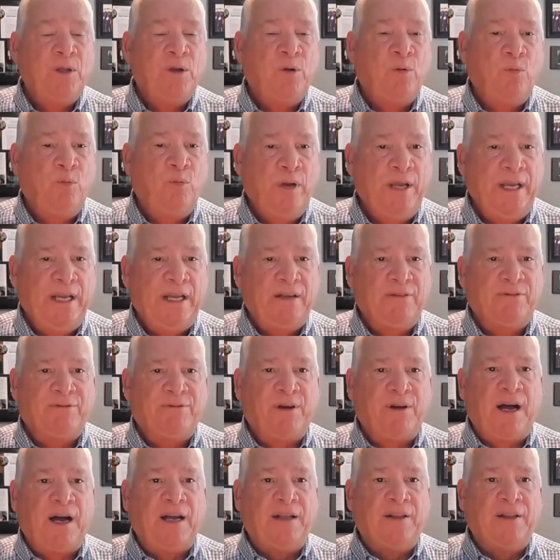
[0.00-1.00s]
we can
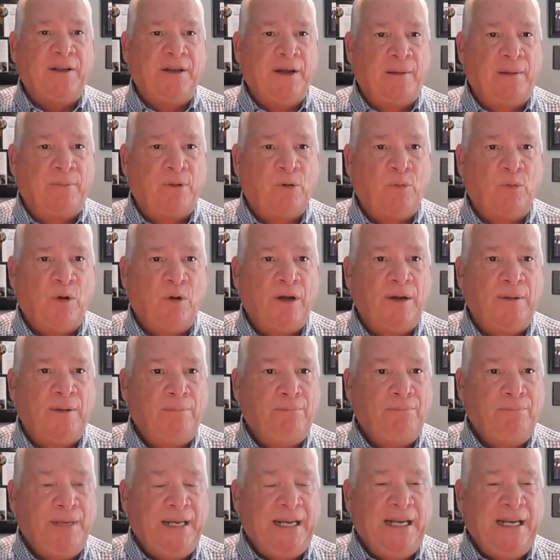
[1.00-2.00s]
find the number one
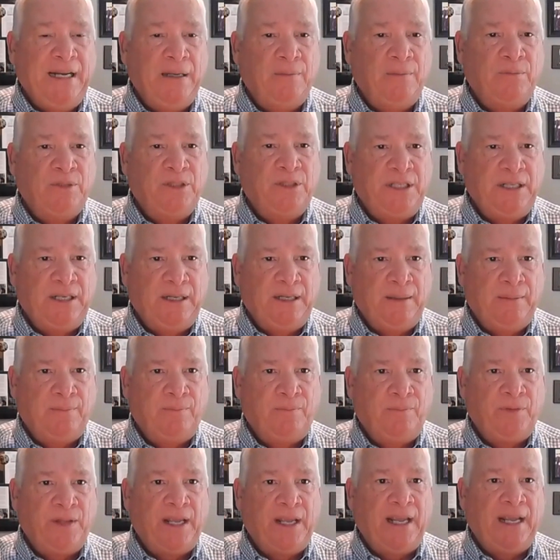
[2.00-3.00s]
medium
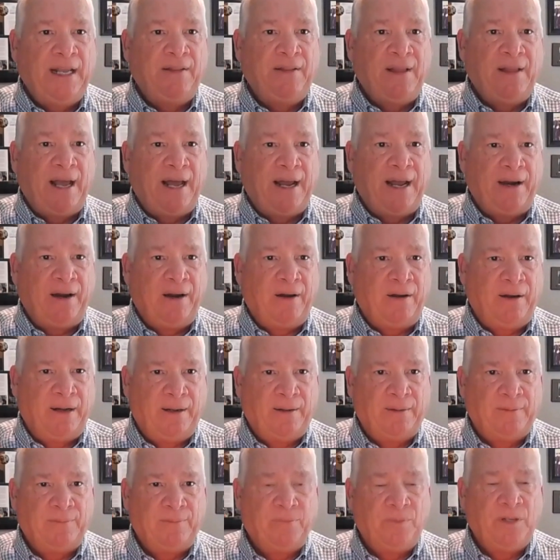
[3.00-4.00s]
team in that area.
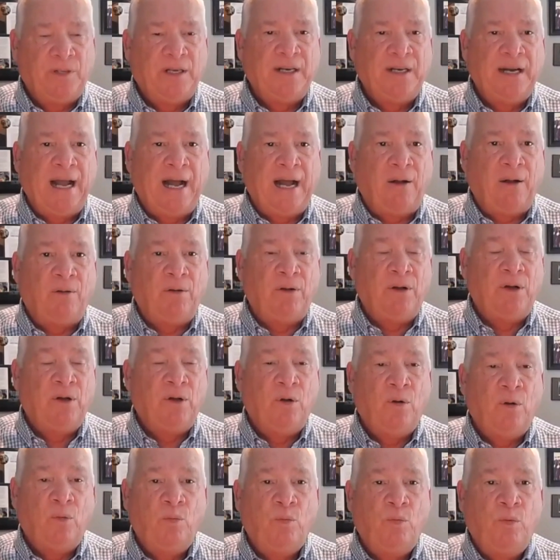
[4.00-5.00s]
Now,
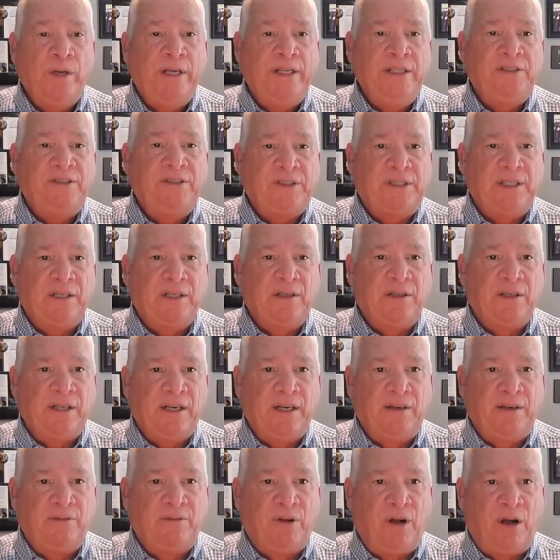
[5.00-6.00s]
we still
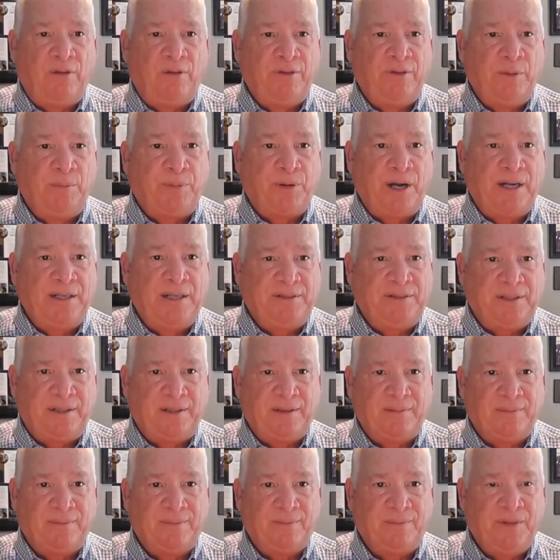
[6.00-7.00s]
get involved in pricing,
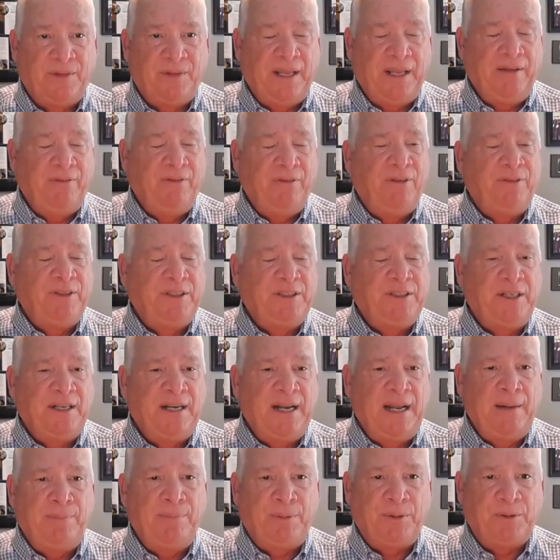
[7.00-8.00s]
even if it's in
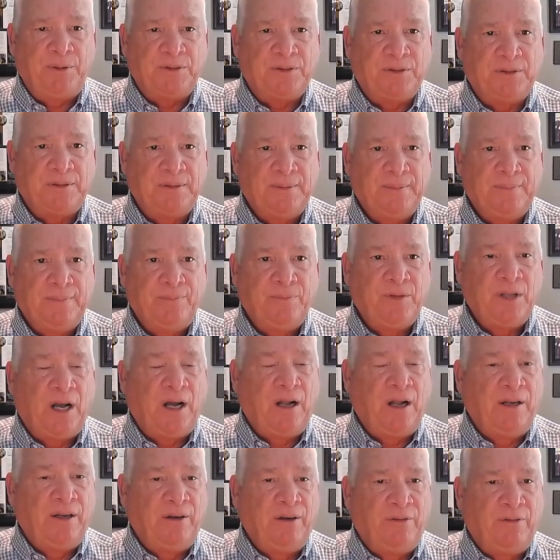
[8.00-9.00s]
Naples.
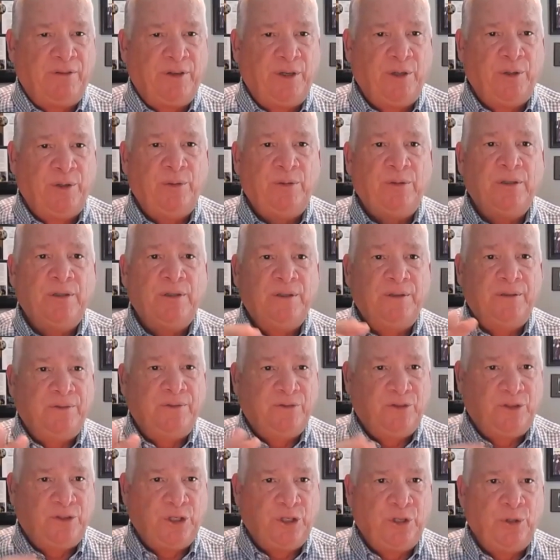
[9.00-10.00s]
I'll interview
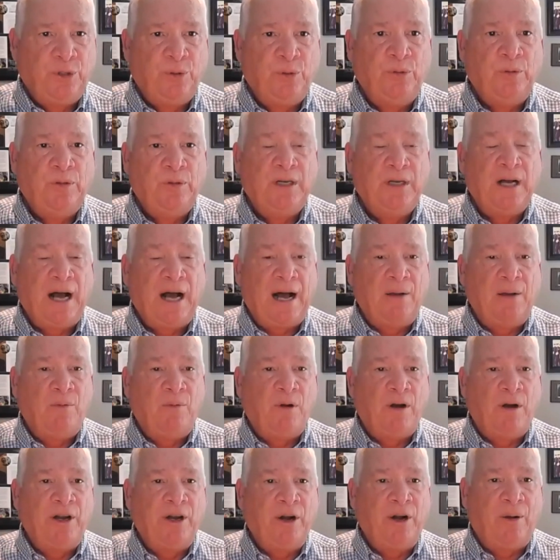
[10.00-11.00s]
two. I
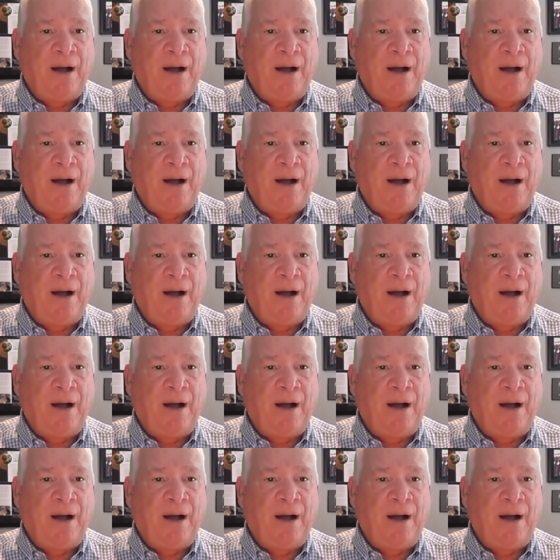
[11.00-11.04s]
want to know